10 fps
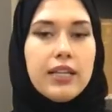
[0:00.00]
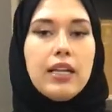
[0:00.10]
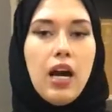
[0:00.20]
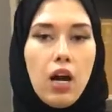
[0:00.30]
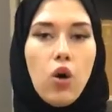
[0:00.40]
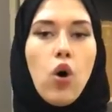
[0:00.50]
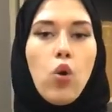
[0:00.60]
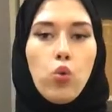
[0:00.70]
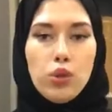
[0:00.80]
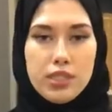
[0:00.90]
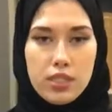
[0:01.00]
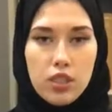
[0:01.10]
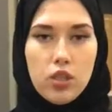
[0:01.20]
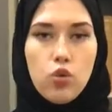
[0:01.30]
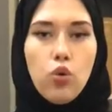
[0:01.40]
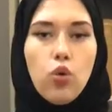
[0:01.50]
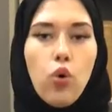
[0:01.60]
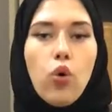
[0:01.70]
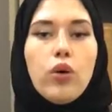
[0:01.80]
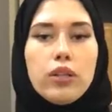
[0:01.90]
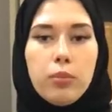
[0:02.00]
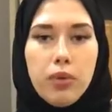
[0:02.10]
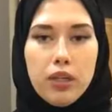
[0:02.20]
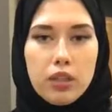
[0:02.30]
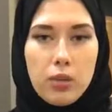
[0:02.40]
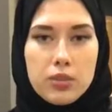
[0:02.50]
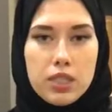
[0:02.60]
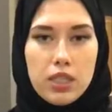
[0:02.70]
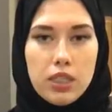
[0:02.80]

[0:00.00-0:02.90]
Now, with the new law on the bankruptcy,